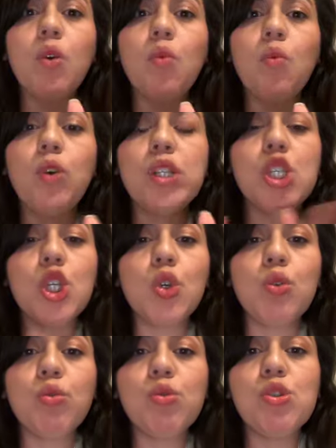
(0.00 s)
was
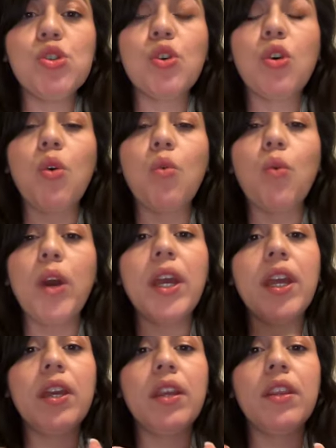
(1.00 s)
used
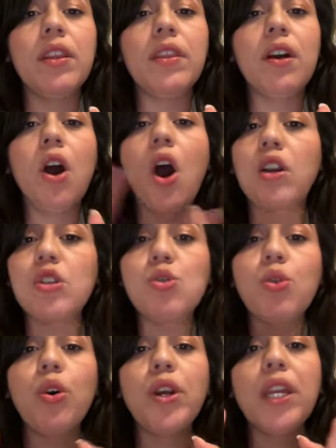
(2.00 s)
when
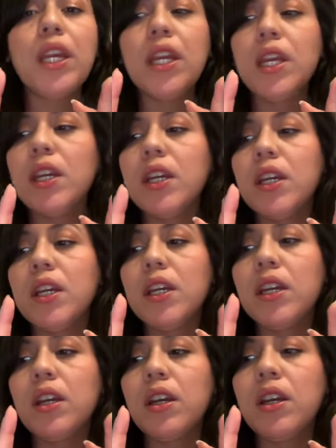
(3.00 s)
auditory,
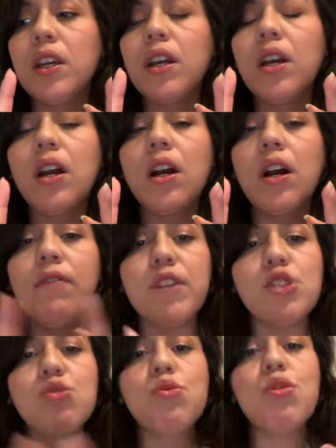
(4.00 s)

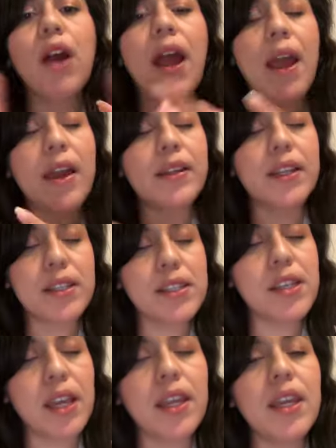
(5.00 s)
visual, and
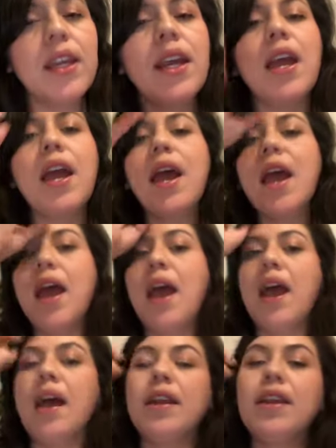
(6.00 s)
kinesthetic.
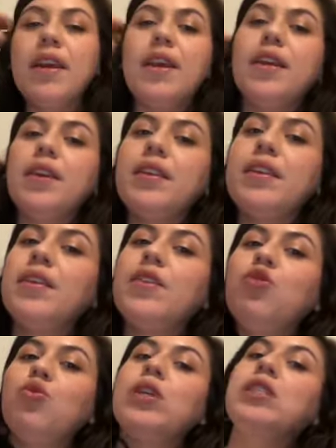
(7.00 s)
And
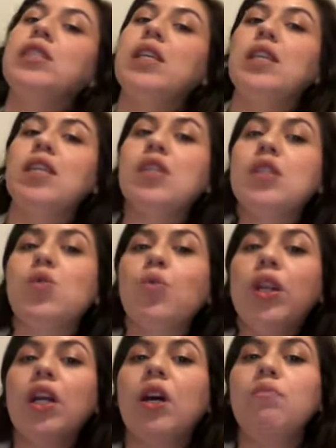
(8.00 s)
you can see this
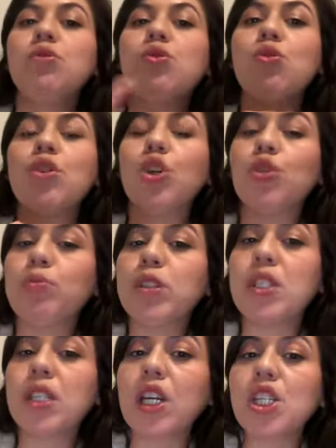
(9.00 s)
when it comes to the group
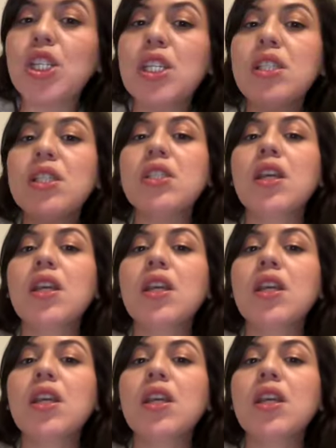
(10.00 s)
discussions.